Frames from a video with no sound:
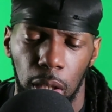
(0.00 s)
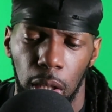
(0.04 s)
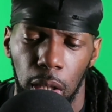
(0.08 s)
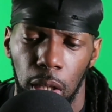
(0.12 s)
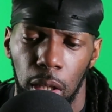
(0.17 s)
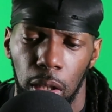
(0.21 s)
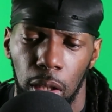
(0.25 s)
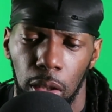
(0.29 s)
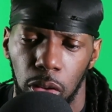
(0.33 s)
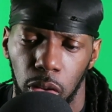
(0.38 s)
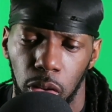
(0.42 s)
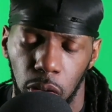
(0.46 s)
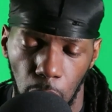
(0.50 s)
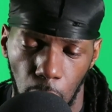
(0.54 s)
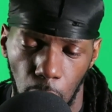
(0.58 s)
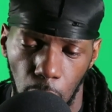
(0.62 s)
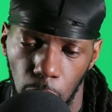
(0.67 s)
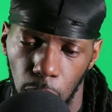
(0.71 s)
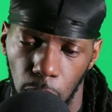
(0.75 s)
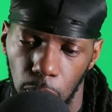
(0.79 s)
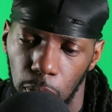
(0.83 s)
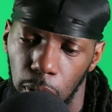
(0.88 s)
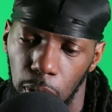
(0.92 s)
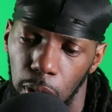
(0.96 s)
So
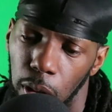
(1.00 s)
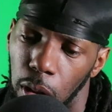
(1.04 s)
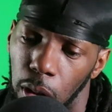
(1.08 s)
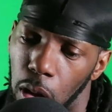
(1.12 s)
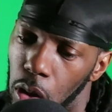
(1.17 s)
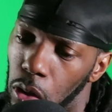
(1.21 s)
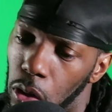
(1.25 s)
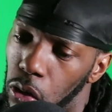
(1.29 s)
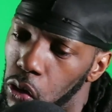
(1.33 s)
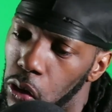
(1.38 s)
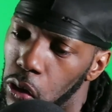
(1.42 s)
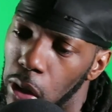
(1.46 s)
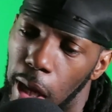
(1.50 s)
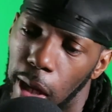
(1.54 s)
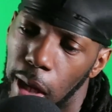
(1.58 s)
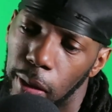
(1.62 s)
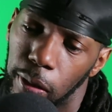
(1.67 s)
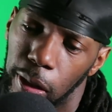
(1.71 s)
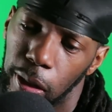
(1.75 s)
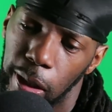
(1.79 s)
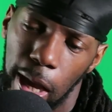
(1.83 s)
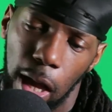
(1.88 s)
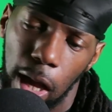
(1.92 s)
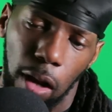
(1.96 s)
you got the
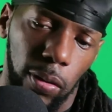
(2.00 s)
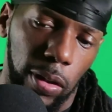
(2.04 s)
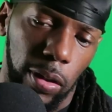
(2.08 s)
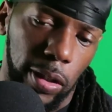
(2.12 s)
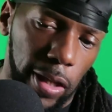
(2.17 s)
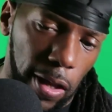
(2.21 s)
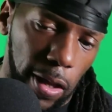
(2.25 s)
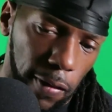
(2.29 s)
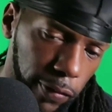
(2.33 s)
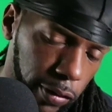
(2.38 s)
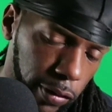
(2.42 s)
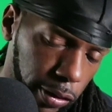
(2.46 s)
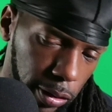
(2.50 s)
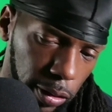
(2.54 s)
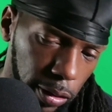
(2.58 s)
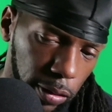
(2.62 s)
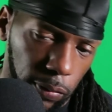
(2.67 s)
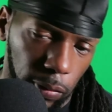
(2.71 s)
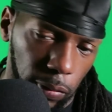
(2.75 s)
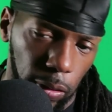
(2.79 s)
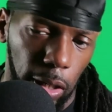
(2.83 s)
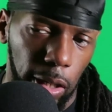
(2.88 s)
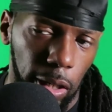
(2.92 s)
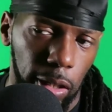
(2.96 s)
calorie deficit,
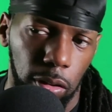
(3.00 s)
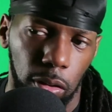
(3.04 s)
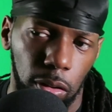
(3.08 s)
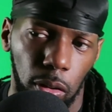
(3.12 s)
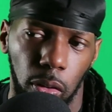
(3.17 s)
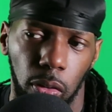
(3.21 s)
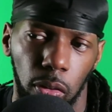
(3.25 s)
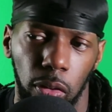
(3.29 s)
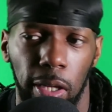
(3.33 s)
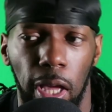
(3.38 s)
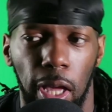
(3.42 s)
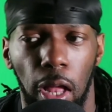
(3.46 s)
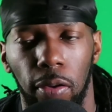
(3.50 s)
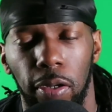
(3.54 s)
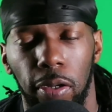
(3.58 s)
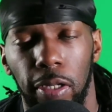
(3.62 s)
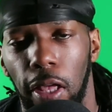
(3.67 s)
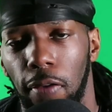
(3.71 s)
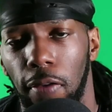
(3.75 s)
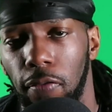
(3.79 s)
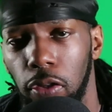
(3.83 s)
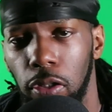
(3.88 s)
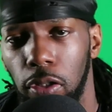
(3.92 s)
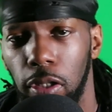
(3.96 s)
right? So the calorie
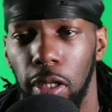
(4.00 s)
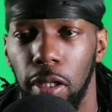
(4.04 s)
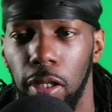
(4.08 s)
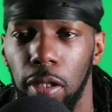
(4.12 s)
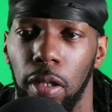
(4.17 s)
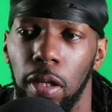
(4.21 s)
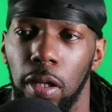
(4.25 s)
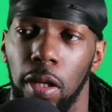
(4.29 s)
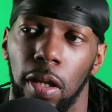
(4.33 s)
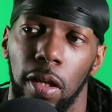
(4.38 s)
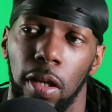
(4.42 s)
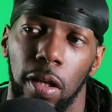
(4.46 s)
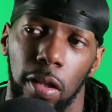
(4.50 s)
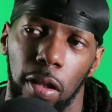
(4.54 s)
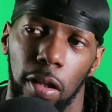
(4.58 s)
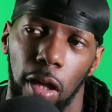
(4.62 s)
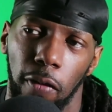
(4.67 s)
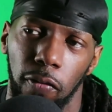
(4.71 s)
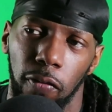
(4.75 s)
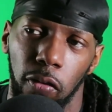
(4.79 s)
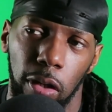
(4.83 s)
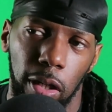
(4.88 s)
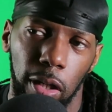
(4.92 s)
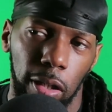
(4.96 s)
deficit, if you
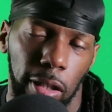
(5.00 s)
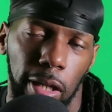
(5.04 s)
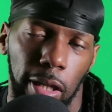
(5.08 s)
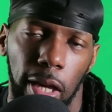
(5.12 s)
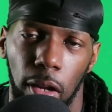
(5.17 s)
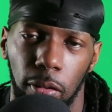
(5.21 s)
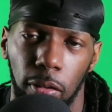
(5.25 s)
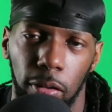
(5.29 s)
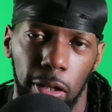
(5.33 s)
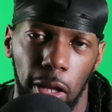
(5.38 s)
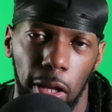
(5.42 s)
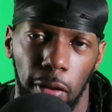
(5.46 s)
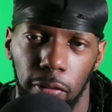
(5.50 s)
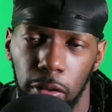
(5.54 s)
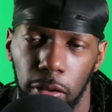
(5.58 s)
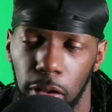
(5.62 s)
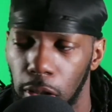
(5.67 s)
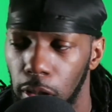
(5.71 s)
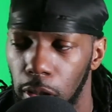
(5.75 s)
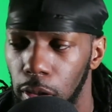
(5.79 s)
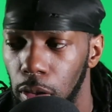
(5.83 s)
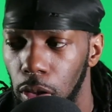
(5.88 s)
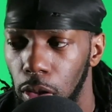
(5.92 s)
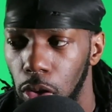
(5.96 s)
get in a calorie deficit,
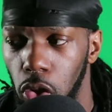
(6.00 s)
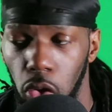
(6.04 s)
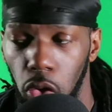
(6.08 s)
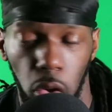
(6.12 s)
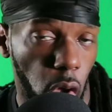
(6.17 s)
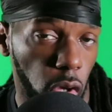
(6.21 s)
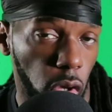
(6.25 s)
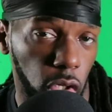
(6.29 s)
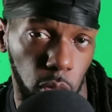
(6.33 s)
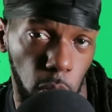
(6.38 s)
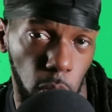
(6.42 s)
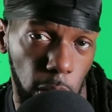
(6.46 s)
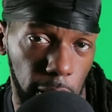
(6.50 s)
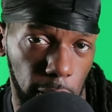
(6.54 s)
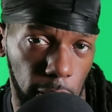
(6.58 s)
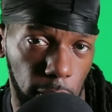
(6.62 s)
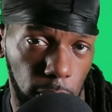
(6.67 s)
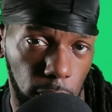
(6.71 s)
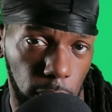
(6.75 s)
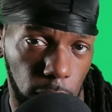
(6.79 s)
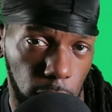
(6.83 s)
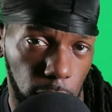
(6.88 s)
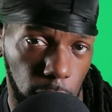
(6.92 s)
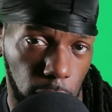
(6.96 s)
you lost weight,
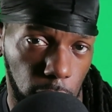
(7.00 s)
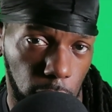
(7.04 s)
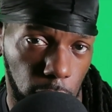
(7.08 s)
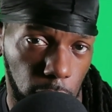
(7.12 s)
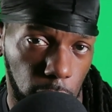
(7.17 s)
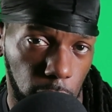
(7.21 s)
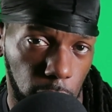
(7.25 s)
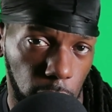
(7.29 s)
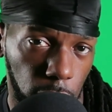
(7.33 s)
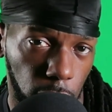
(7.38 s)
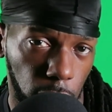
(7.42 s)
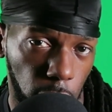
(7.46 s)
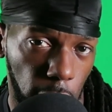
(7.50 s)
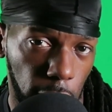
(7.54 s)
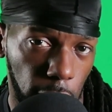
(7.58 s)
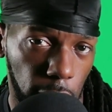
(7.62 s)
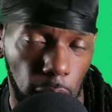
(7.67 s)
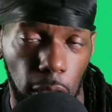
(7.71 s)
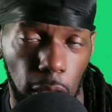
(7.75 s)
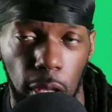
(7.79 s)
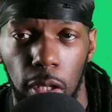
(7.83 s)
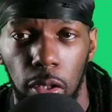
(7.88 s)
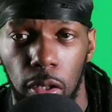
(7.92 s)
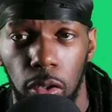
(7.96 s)
right?
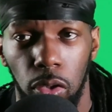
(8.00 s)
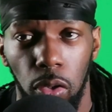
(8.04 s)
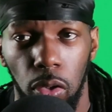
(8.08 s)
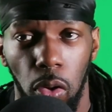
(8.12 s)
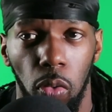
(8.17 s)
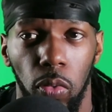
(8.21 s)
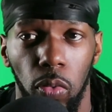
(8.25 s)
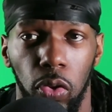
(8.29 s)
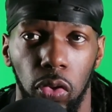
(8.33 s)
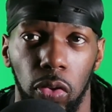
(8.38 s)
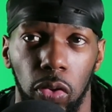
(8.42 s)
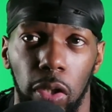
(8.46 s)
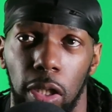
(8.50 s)
So what you need to